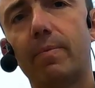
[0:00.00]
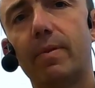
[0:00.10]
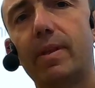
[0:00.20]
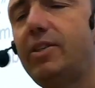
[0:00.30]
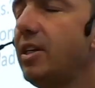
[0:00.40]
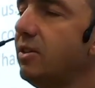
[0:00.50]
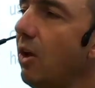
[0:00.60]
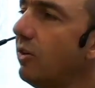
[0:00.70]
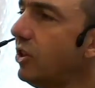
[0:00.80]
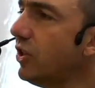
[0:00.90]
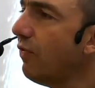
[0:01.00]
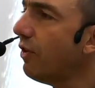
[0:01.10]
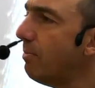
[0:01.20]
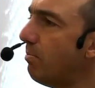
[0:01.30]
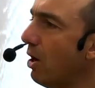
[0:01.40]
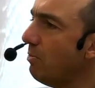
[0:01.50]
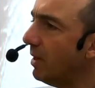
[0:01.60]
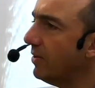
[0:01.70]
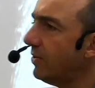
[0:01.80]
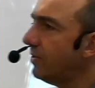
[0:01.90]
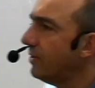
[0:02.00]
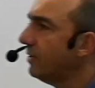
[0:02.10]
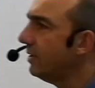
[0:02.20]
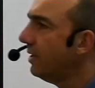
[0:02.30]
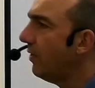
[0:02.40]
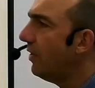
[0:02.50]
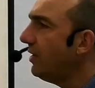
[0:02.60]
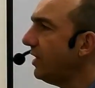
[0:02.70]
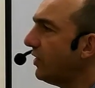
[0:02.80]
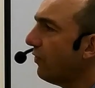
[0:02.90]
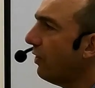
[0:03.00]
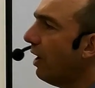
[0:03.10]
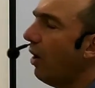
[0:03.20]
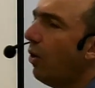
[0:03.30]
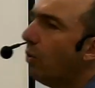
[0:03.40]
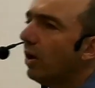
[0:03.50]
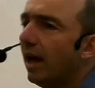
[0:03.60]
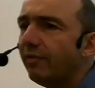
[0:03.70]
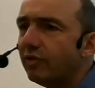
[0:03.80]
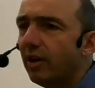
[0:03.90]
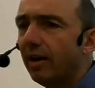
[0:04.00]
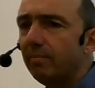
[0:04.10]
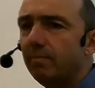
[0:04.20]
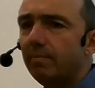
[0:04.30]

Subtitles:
This is not just for a moment. This is for a whole lifetime.